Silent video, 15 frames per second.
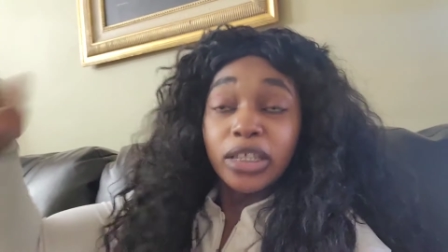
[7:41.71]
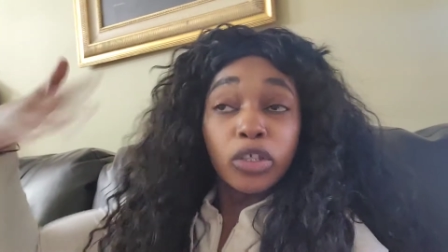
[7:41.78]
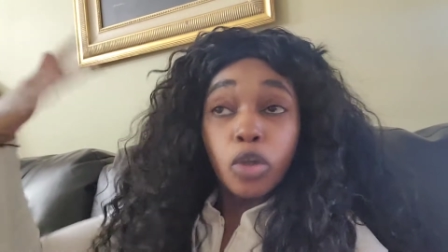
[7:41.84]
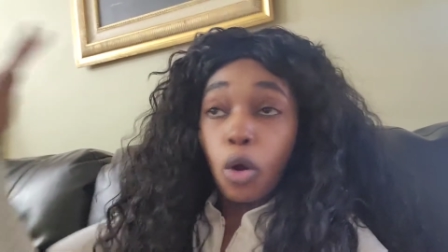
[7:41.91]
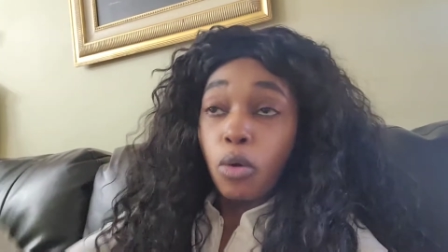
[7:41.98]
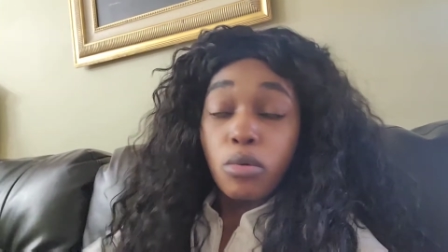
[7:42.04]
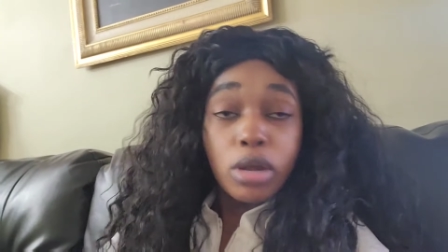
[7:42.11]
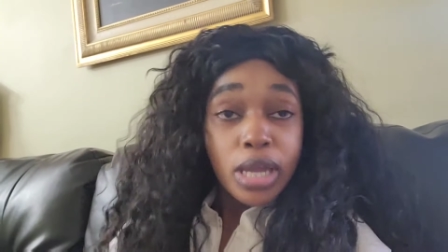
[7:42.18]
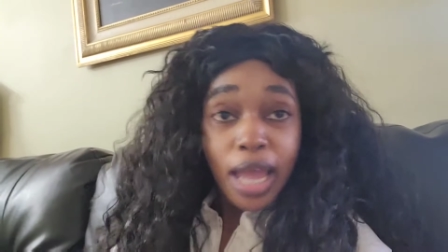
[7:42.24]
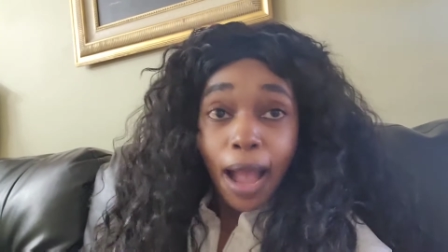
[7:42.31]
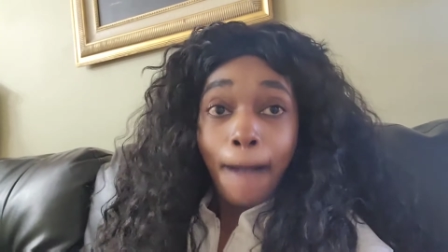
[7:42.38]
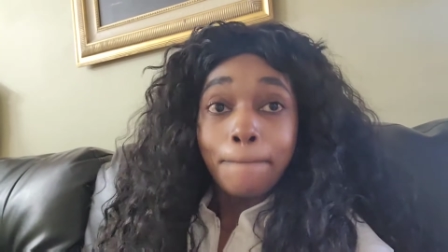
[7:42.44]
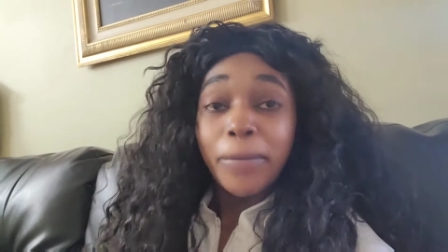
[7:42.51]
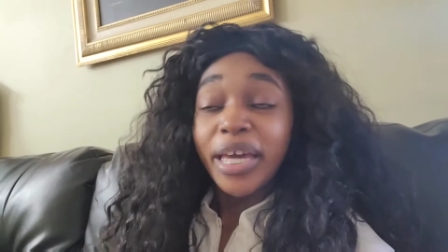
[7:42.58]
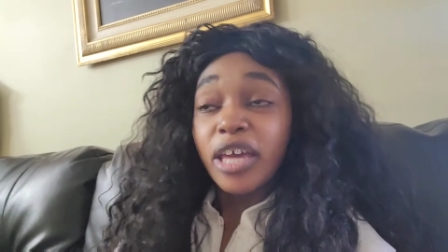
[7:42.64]
You know
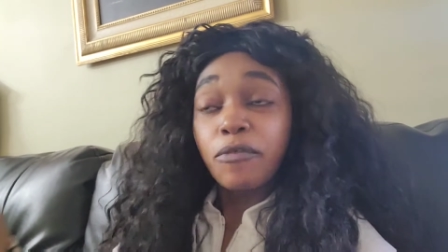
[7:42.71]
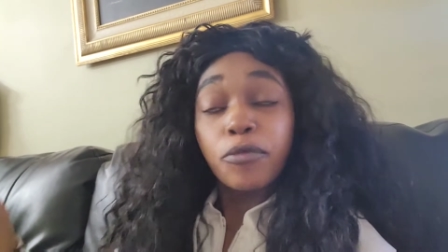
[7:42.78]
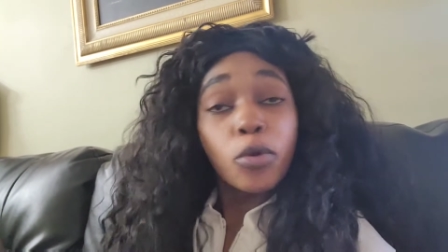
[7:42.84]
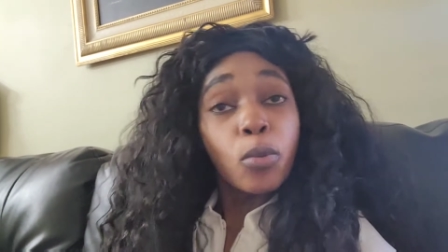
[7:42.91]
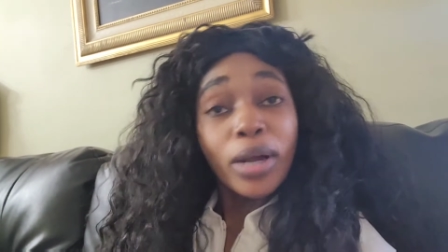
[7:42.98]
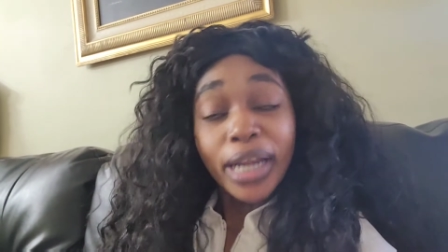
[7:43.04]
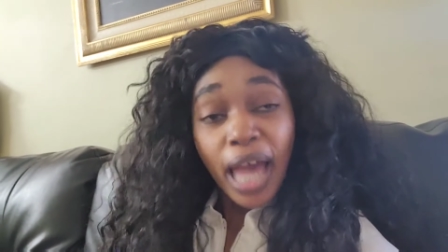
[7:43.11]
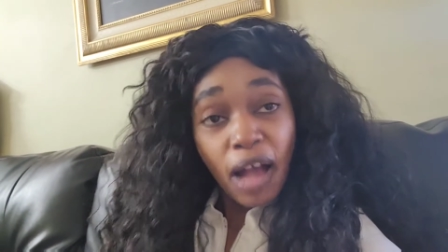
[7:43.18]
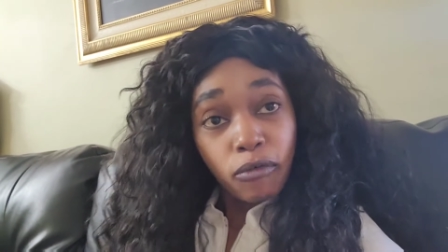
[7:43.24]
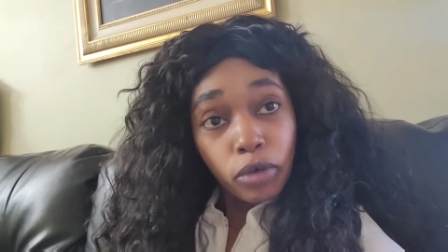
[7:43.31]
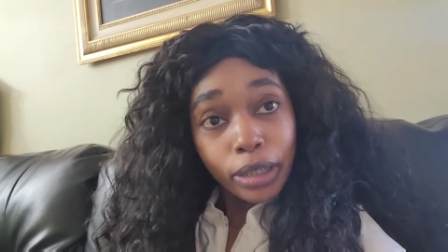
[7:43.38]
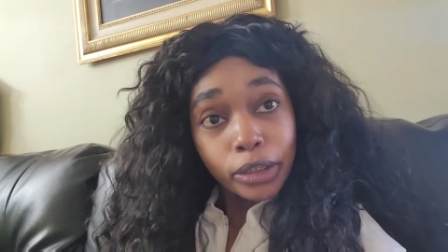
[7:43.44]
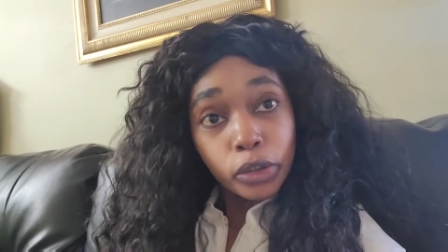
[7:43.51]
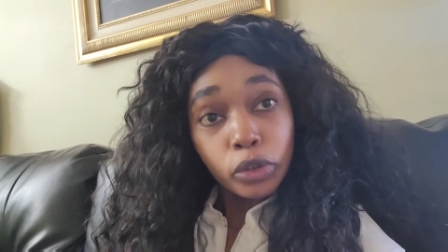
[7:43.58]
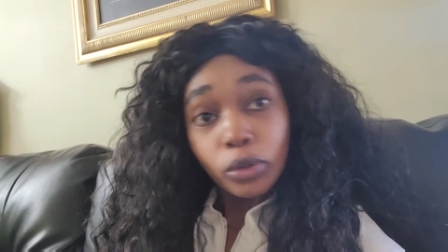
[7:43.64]
yeah but if you want to
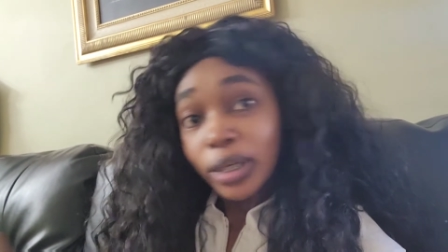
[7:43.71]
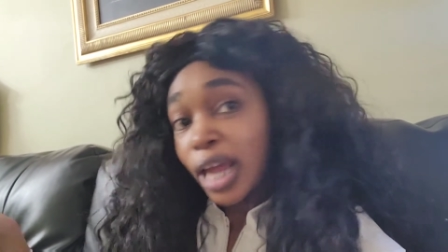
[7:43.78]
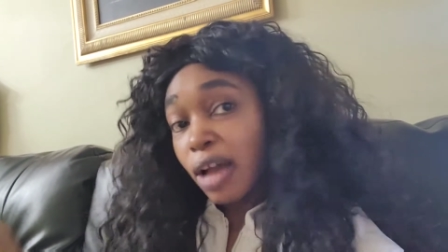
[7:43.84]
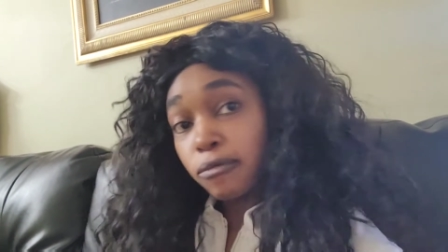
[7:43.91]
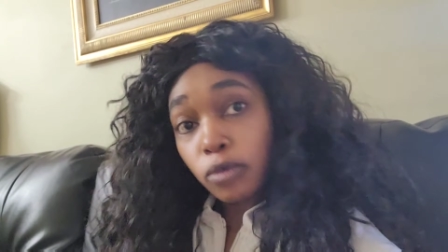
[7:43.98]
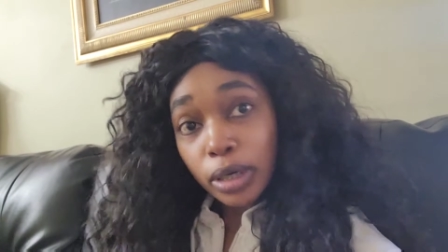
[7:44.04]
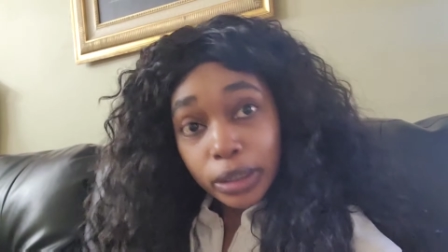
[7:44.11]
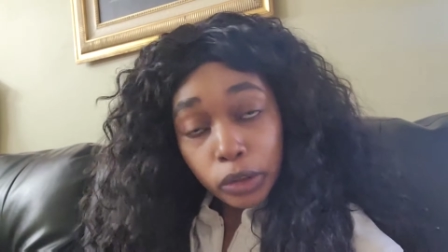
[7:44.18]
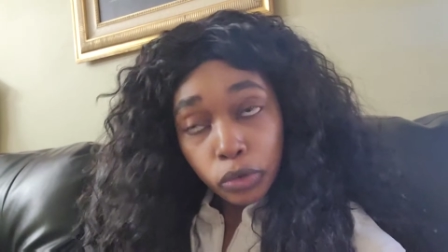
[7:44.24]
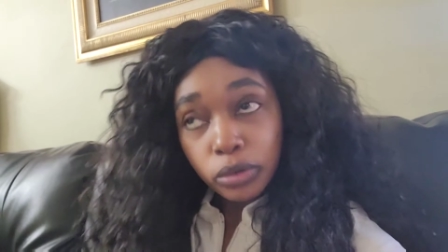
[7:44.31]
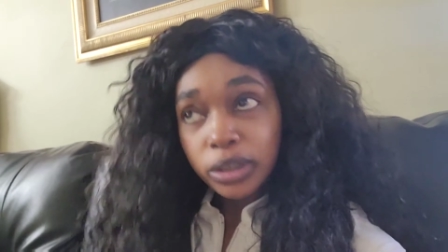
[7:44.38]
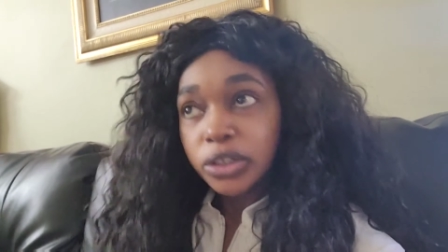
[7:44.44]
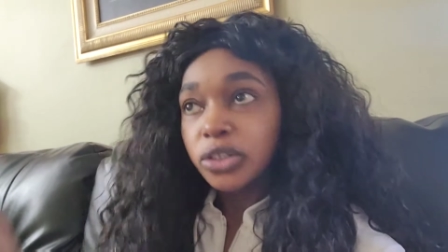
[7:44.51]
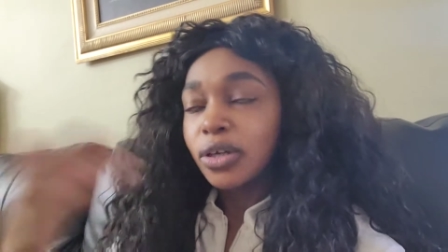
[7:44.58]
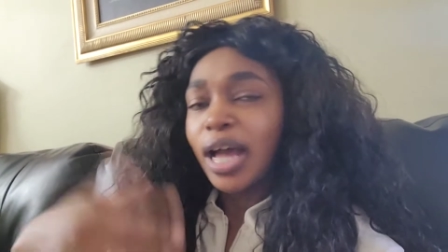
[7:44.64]
have crystal you can have
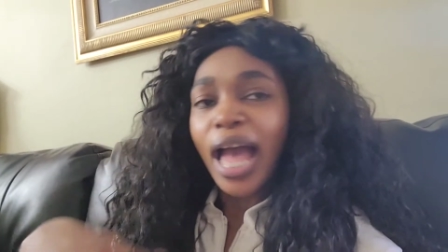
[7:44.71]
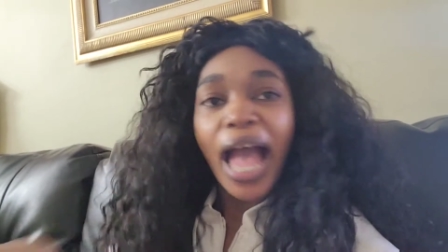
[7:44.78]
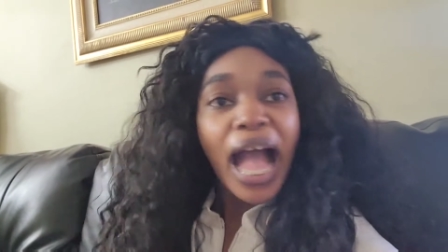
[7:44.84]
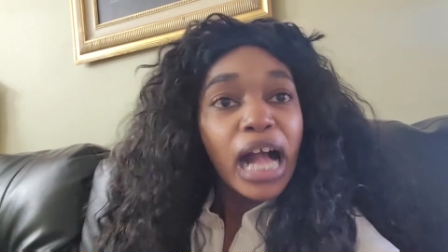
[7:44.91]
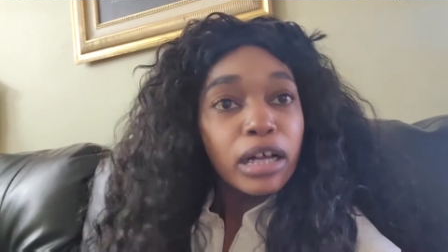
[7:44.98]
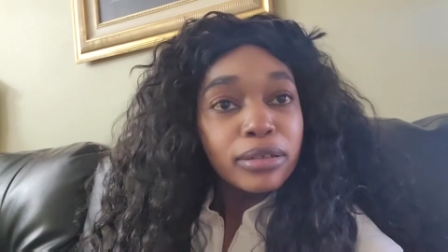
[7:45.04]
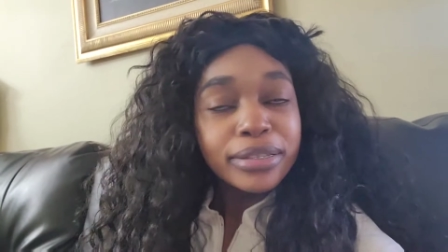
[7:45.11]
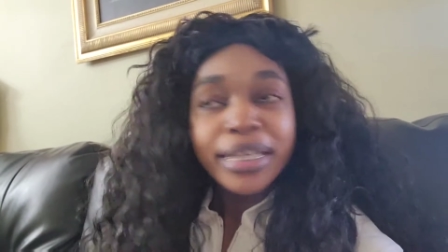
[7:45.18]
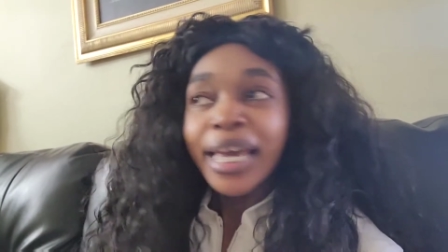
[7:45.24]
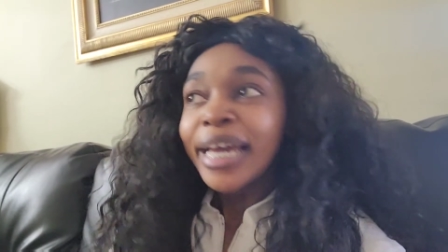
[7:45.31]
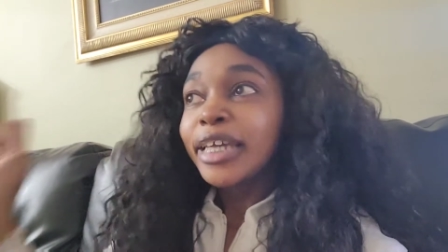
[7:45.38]
crystals in your house